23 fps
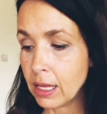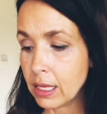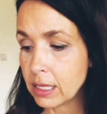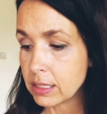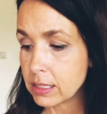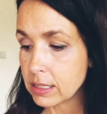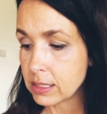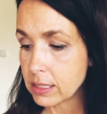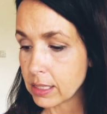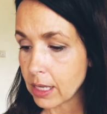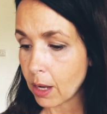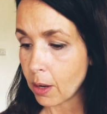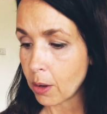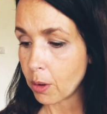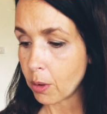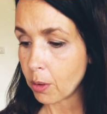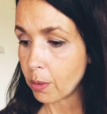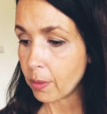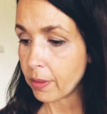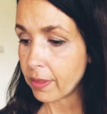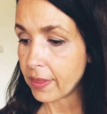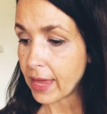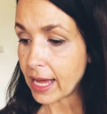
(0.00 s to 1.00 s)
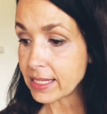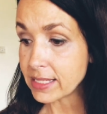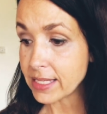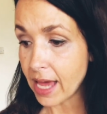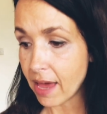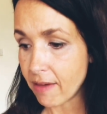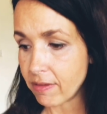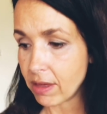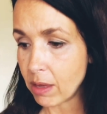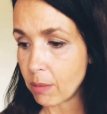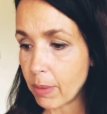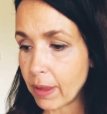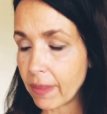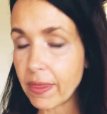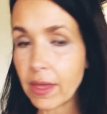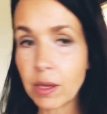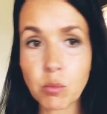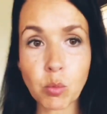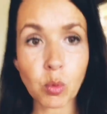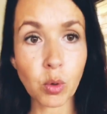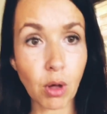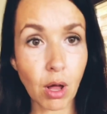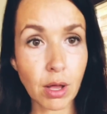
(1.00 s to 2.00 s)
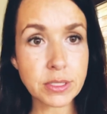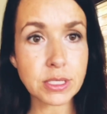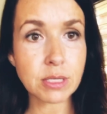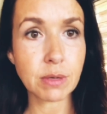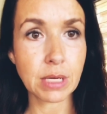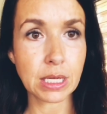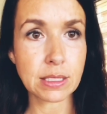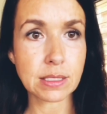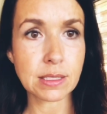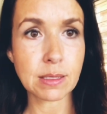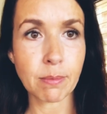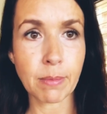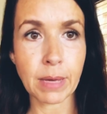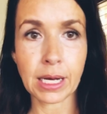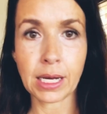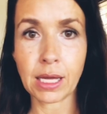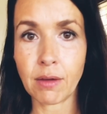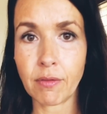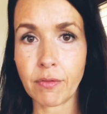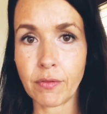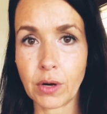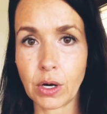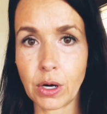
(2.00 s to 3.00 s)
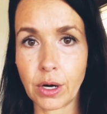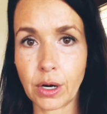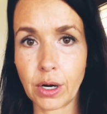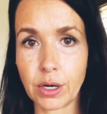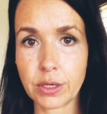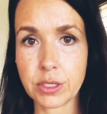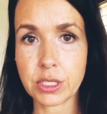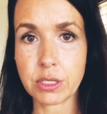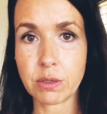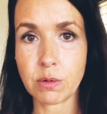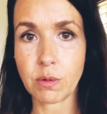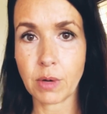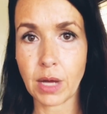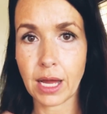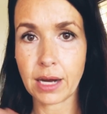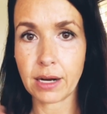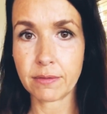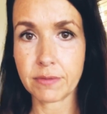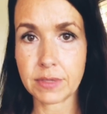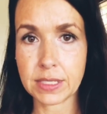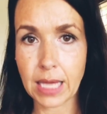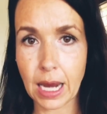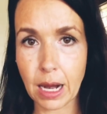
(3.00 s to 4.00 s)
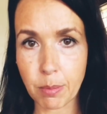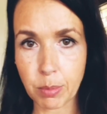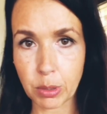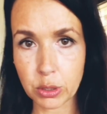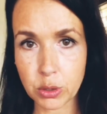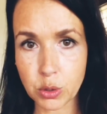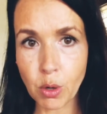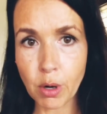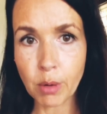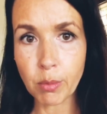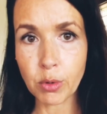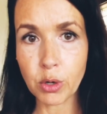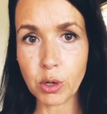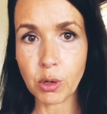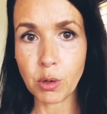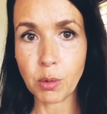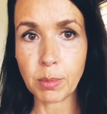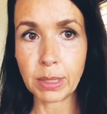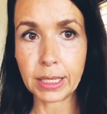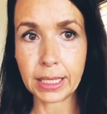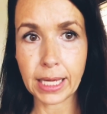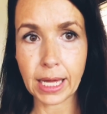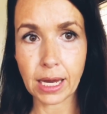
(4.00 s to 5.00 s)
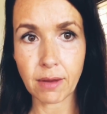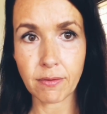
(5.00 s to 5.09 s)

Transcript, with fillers: So that's heavy, but then we'll also need some money for her to kind of set up her dorm room and get